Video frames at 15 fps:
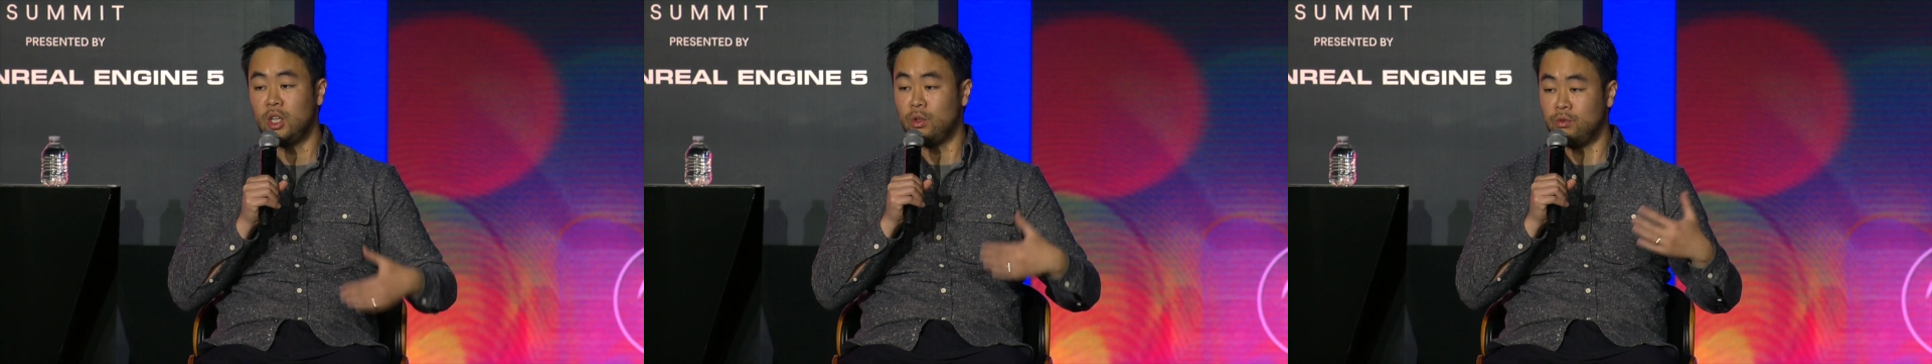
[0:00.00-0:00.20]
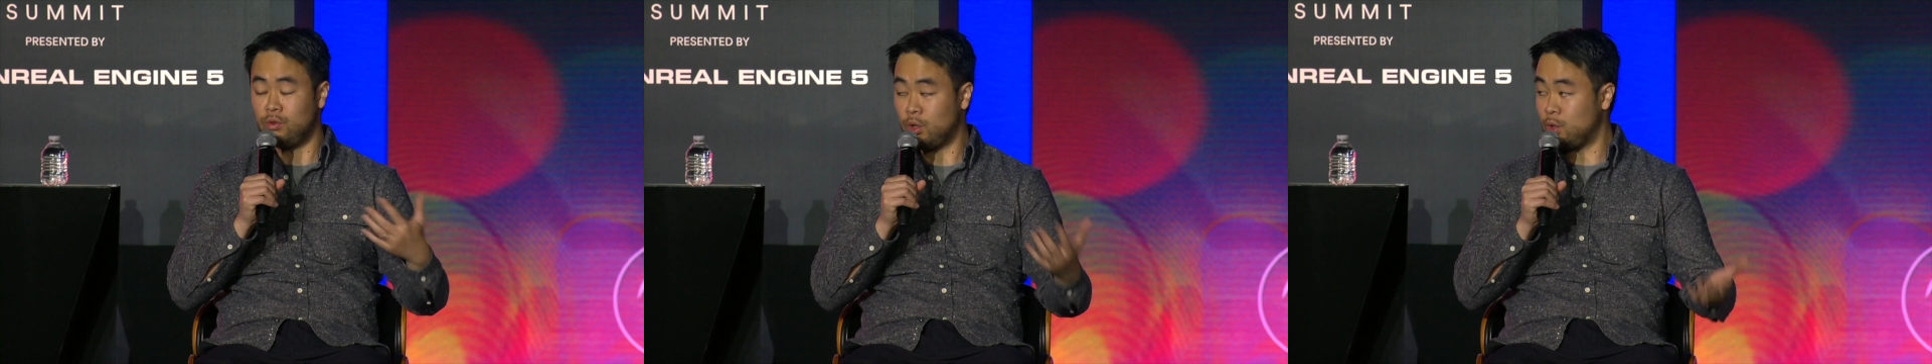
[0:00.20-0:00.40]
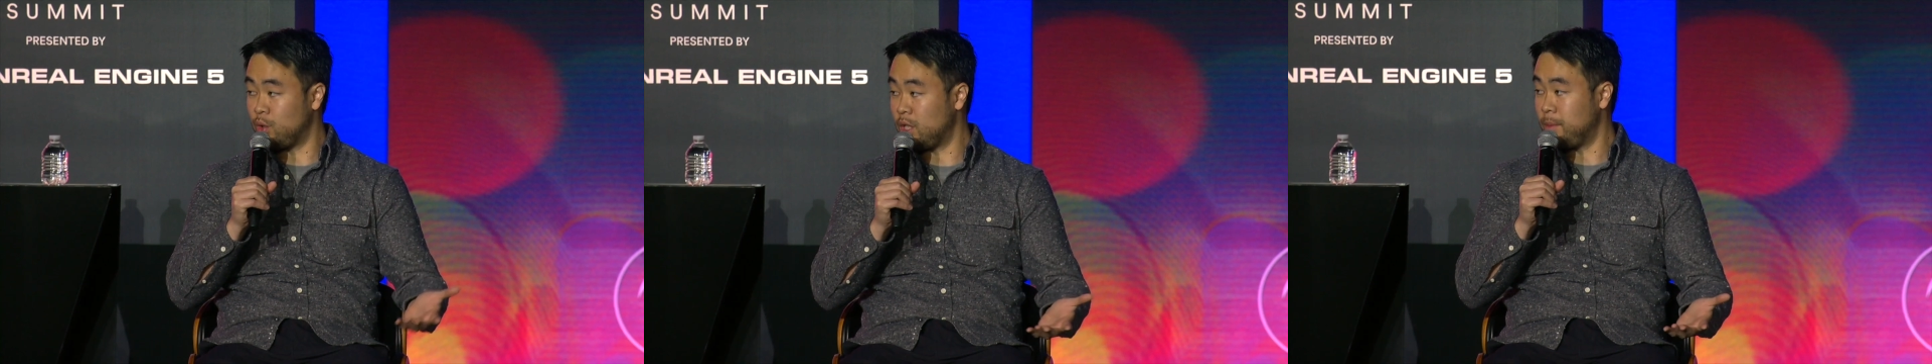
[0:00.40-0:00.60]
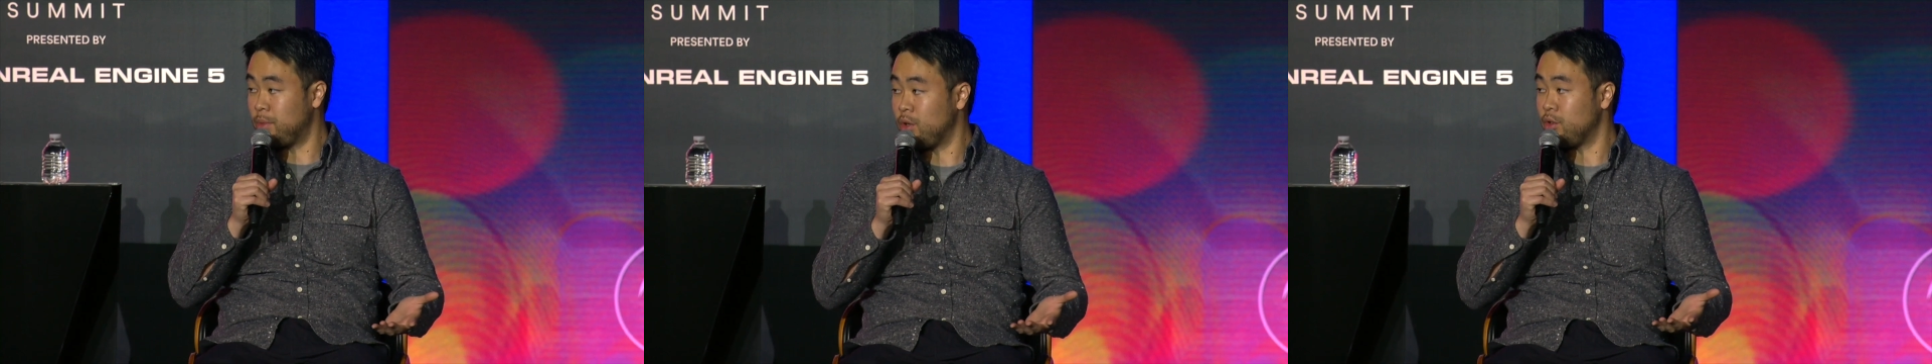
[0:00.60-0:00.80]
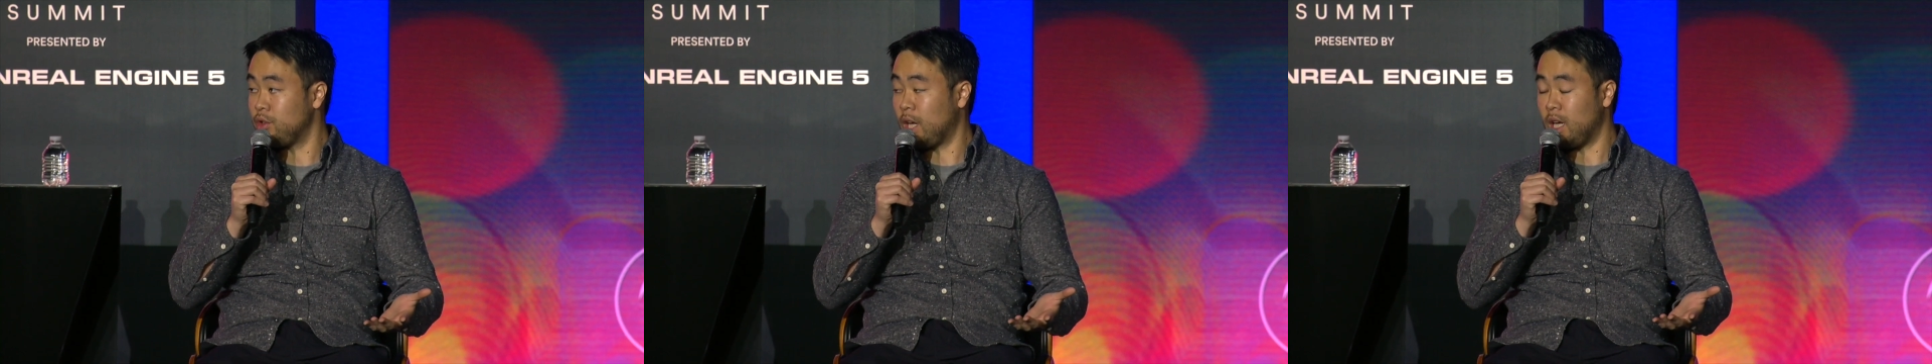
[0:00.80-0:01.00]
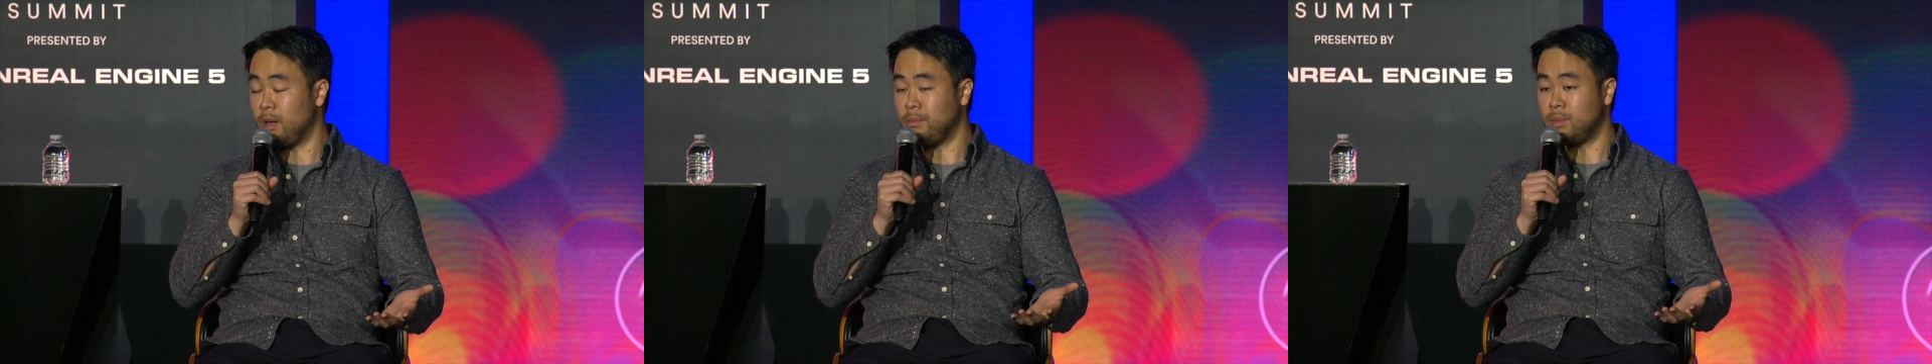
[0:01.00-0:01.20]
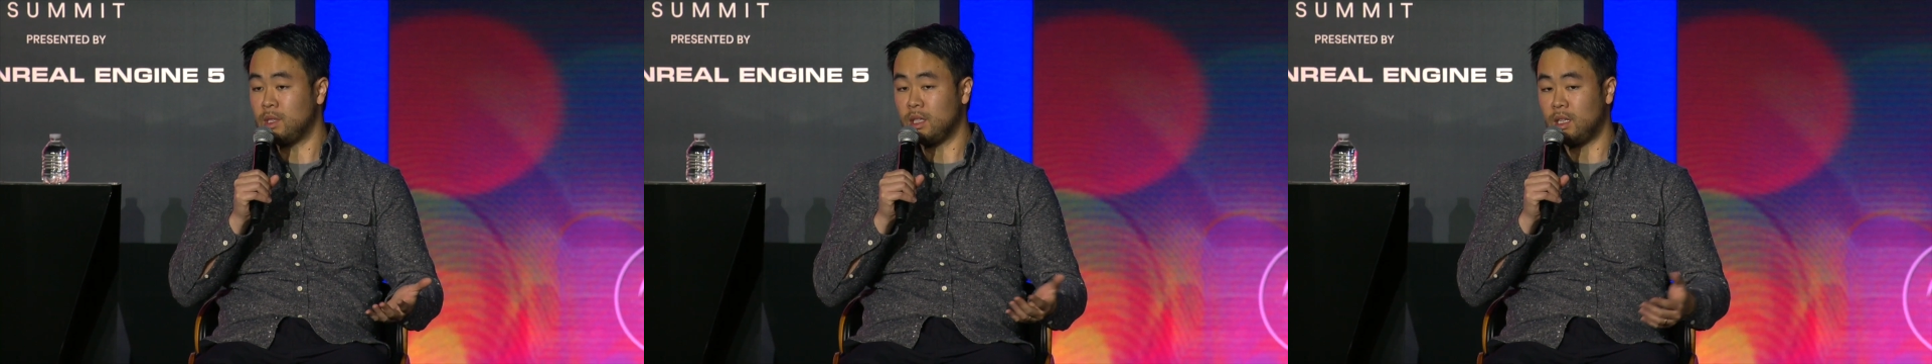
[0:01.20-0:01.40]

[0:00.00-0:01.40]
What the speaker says: royalty programs.